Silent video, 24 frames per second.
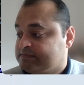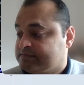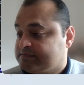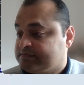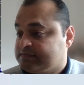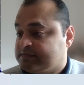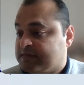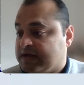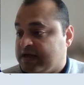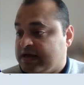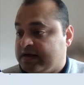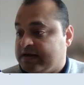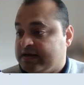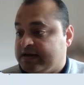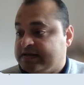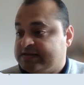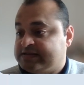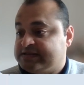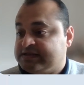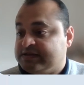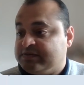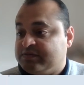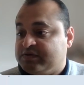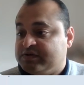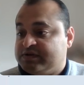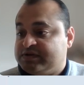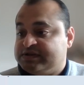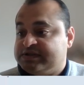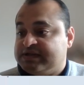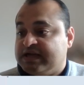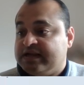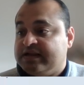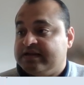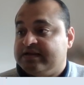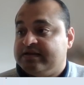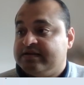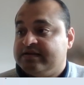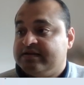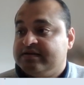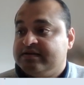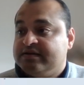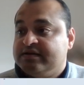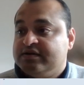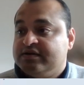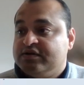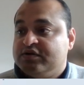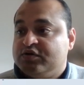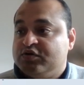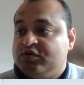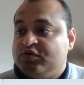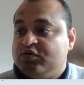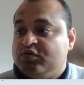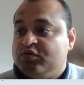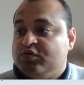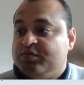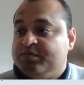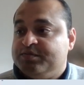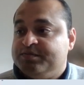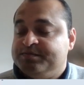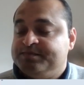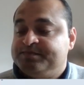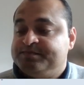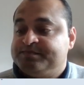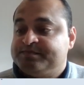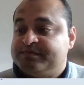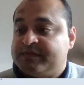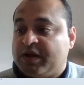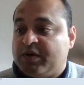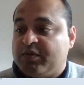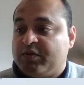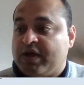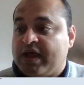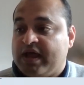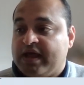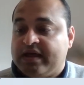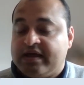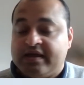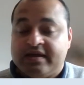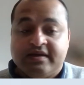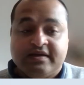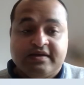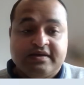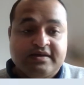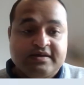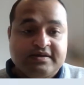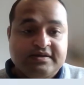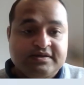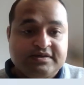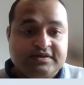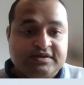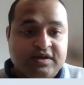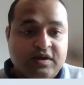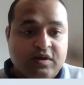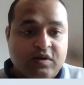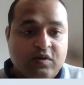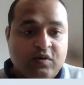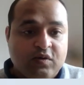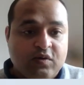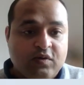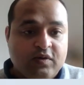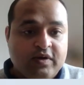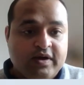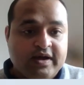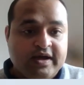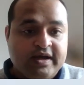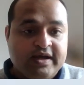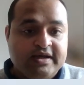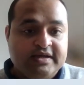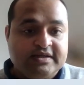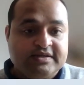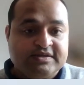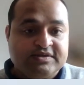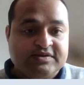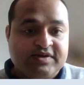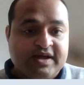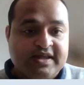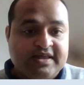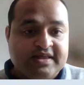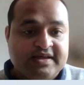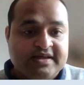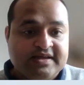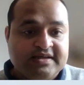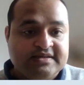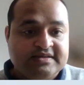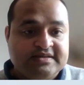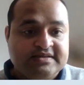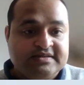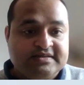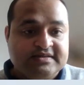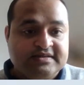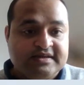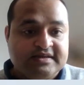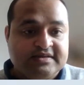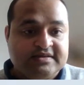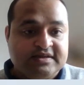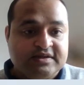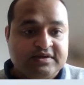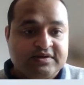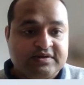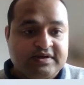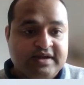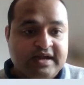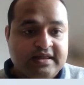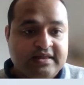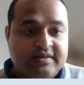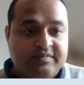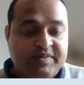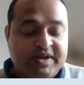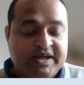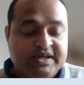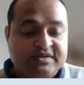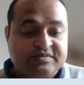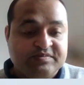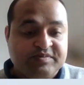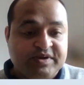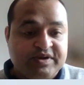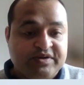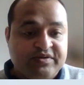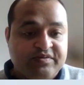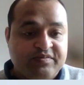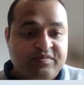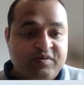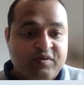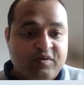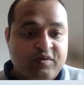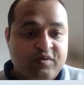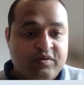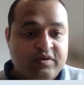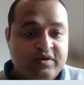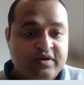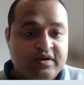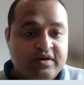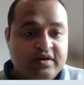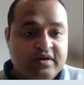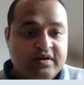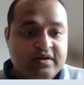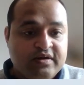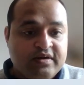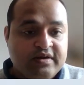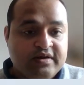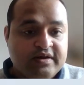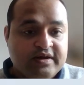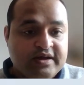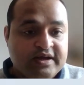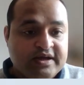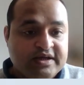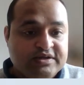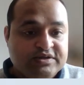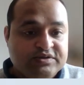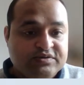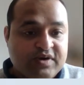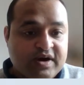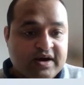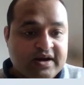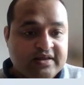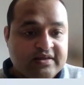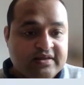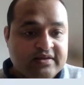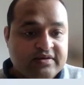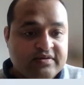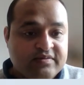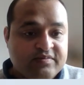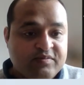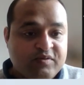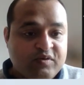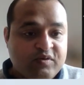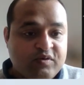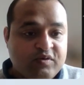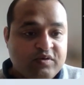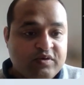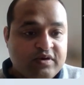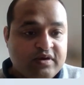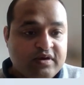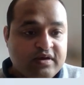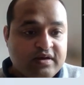Now, let's see what's done. Ooh, okay. So it's read this, it's looked at the PageSpeed report, it's running the report,